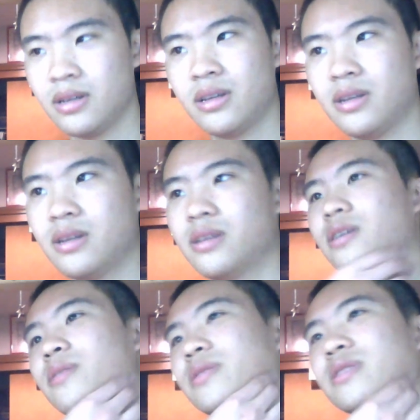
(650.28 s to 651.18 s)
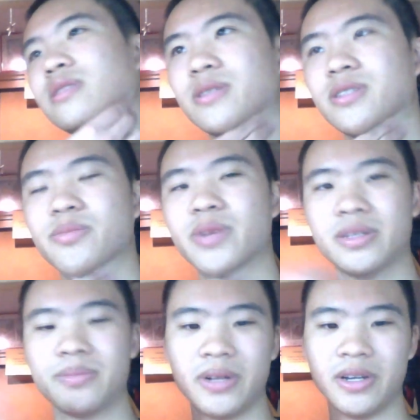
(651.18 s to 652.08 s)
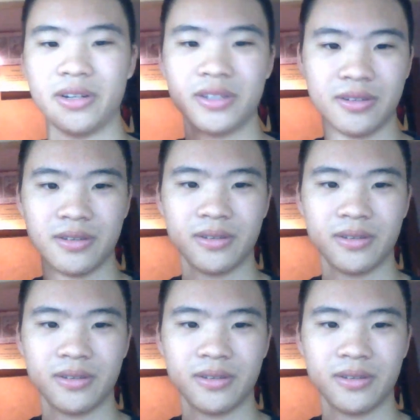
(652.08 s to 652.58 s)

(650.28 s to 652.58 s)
always the best player. So